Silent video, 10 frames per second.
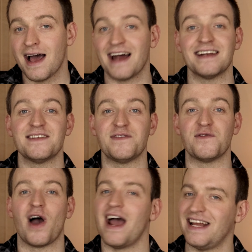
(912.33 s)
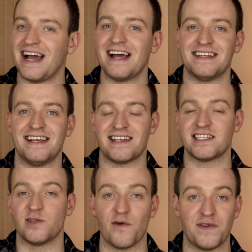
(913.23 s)
And if you've got any ideas as
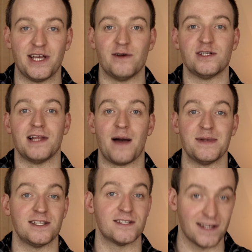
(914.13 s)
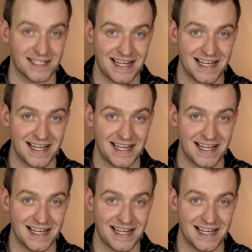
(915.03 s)
to what videos you'd like me to discuss